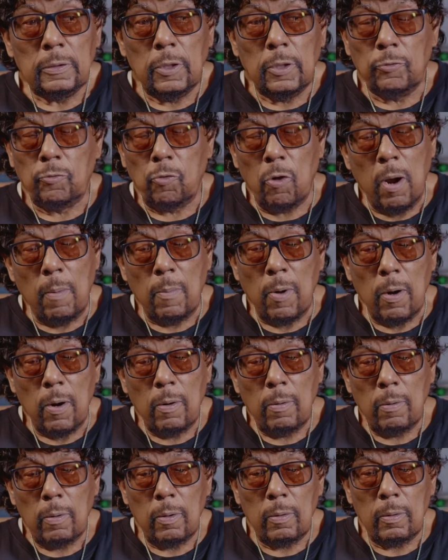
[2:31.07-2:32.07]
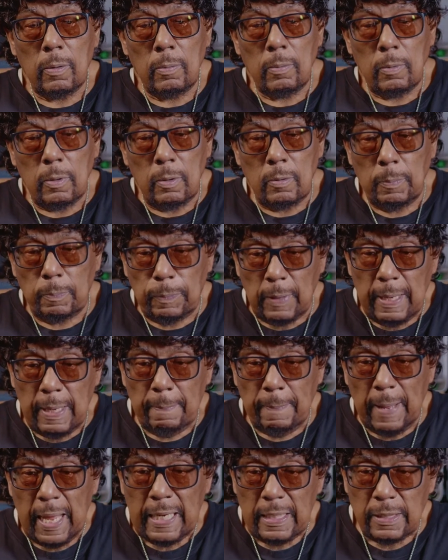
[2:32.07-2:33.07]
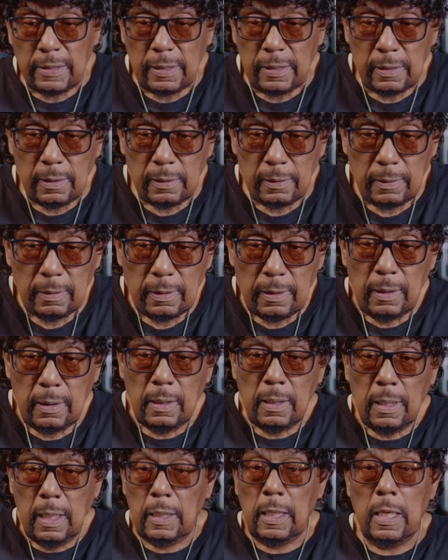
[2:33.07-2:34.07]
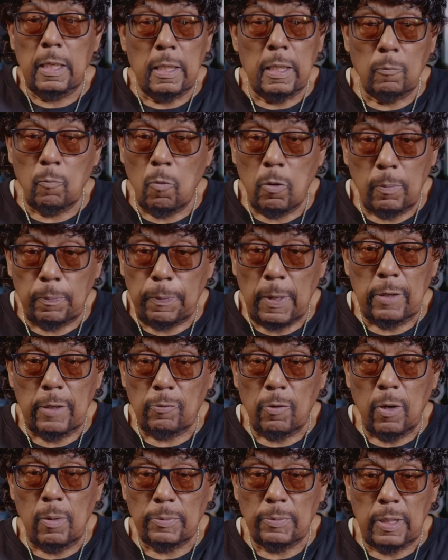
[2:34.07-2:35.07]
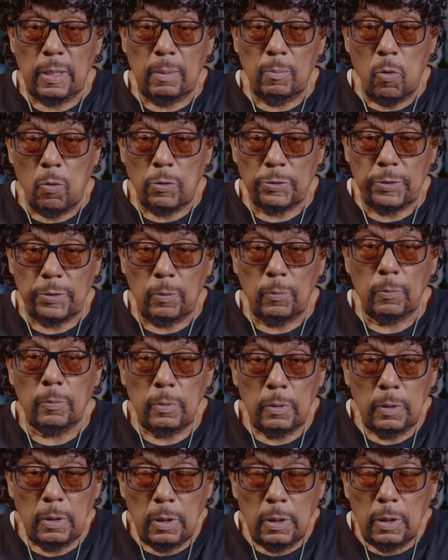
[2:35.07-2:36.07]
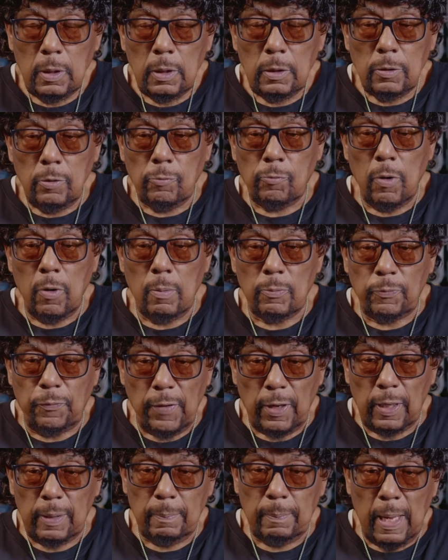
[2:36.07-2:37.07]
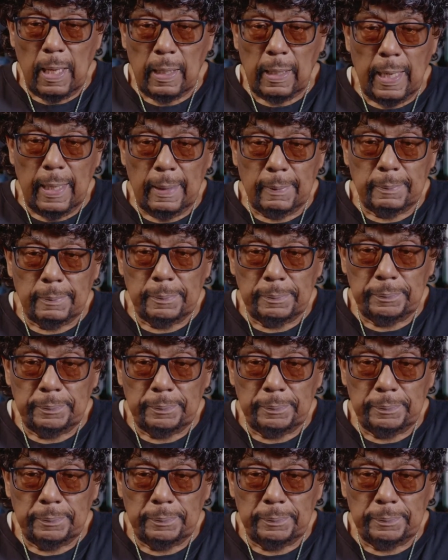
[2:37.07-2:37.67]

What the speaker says: drummer could play bass, and he didn't want to play drums anymore. So the drums fell in my lap.